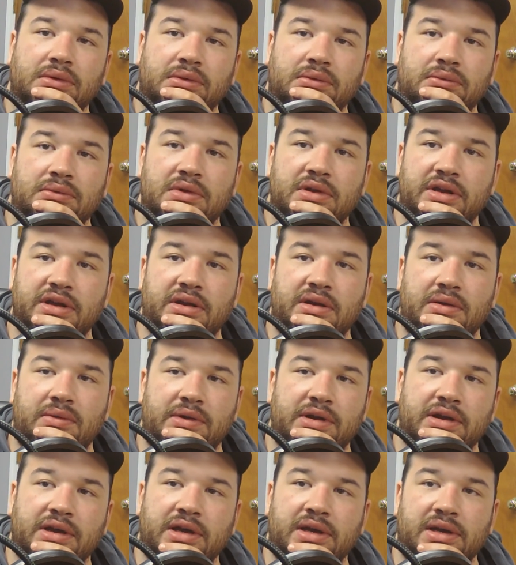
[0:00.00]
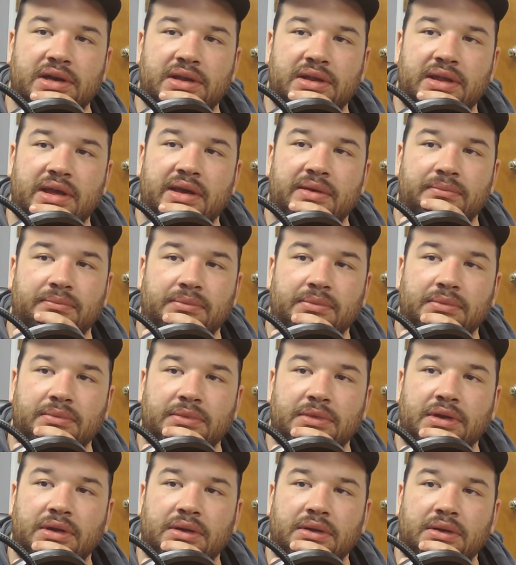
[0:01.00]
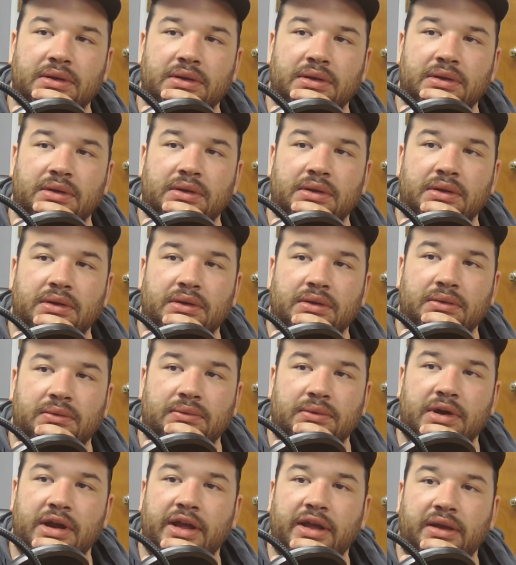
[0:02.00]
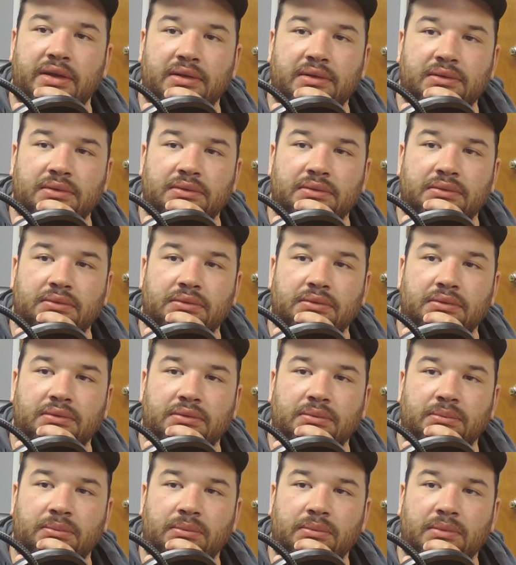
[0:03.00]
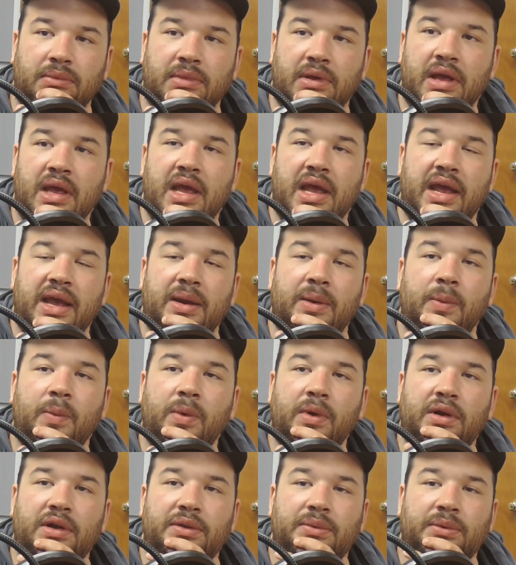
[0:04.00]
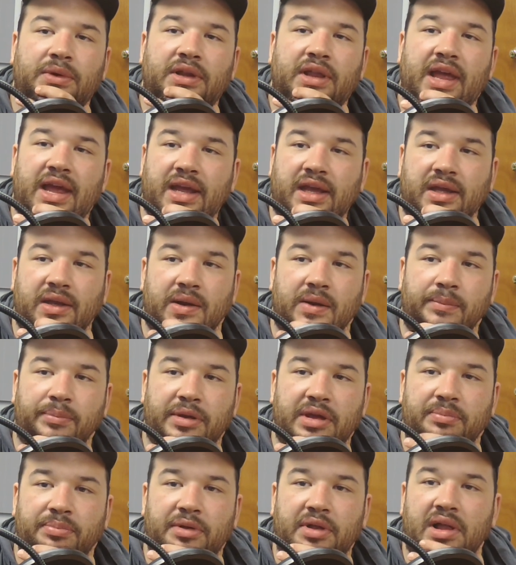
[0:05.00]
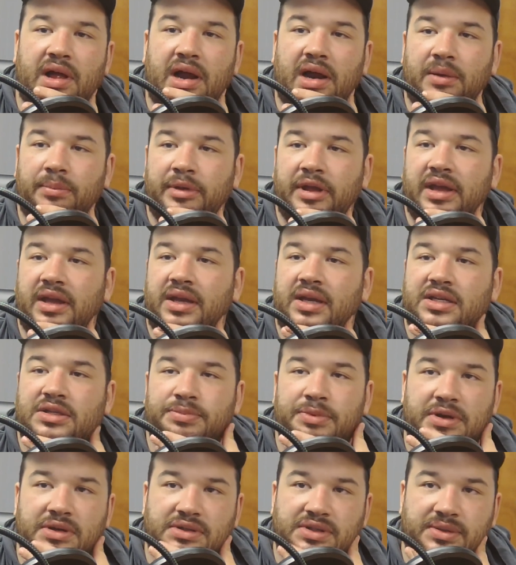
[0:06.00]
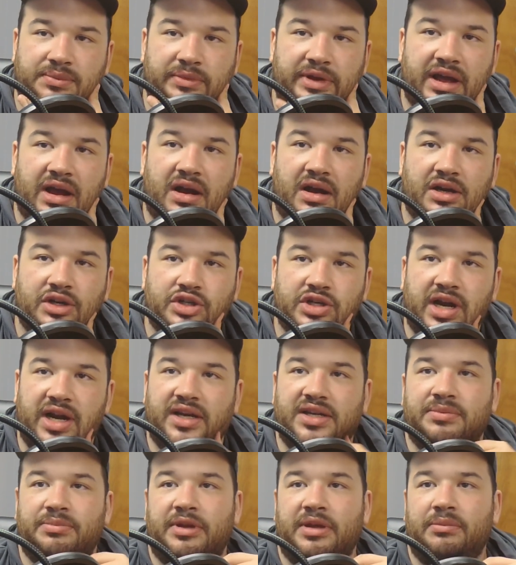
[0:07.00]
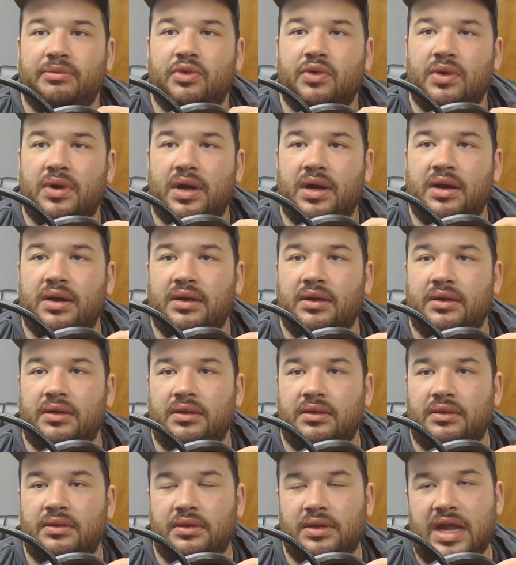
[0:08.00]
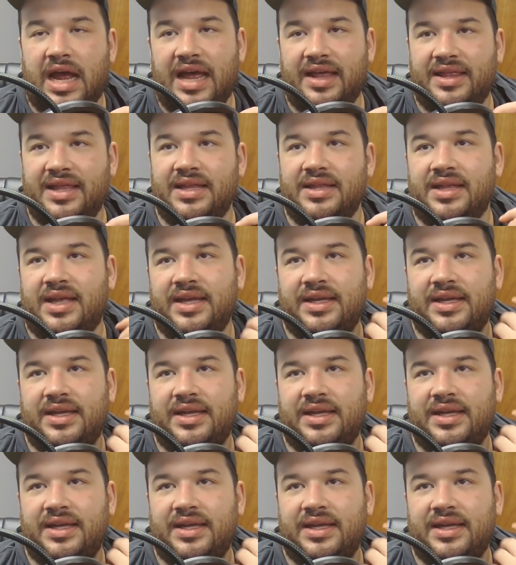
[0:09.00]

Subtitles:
Well, you know what? Good on them. Right? In a world where, people are being exposed and we are trying to be more... I think,